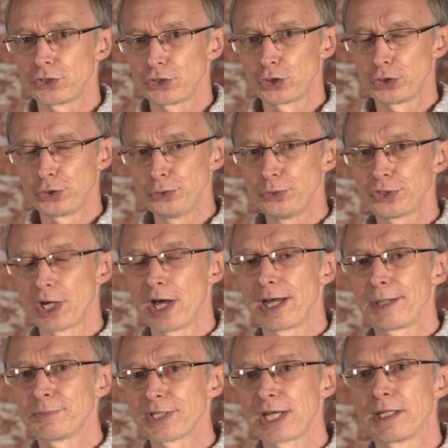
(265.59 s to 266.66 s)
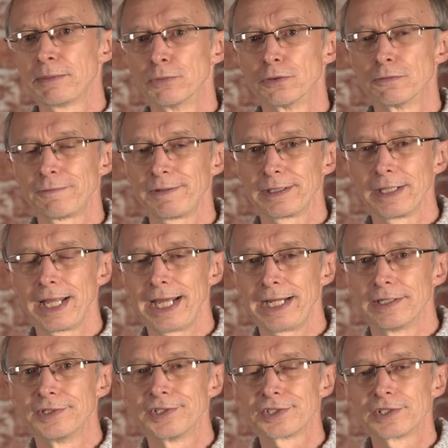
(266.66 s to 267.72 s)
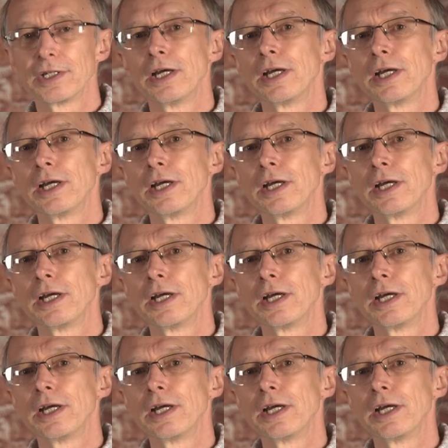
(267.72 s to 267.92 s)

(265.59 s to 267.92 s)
2x anamorphic lens,